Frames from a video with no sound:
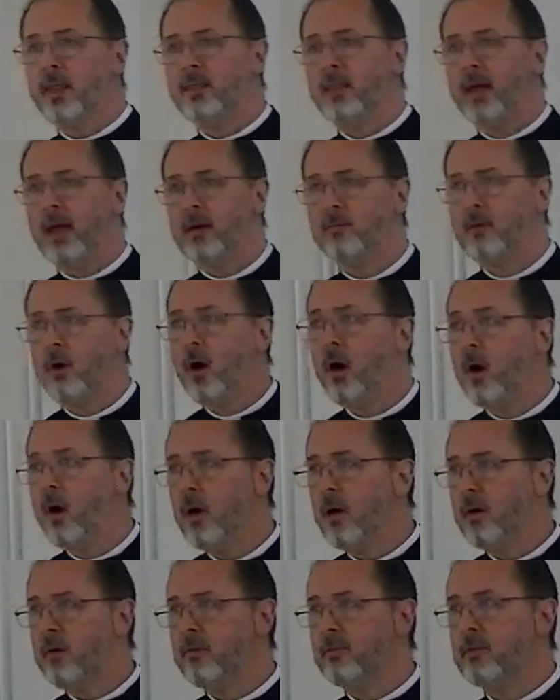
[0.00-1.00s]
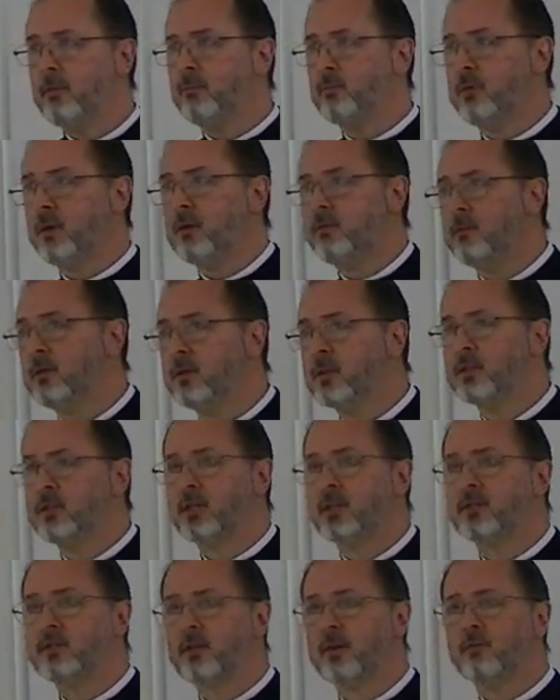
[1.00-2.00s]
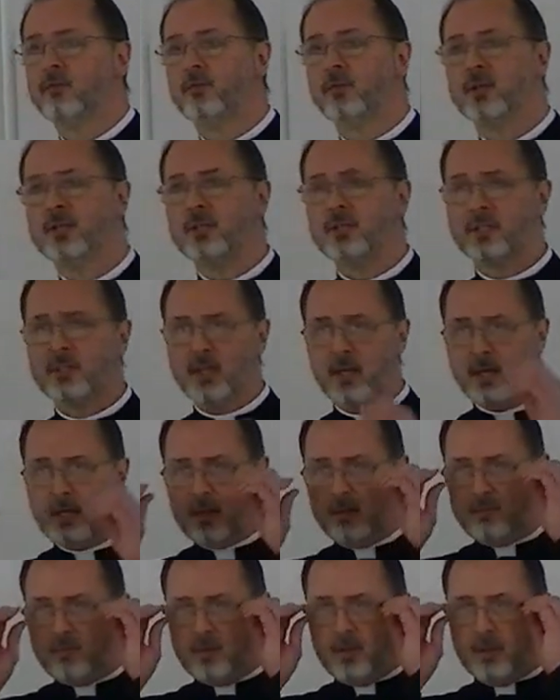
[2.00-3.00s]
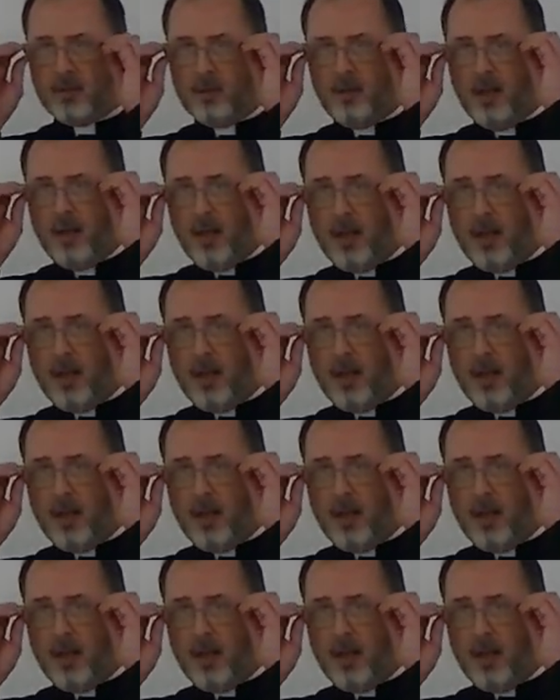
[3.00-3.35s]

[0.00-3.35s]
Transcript: They have all the privileges of receiving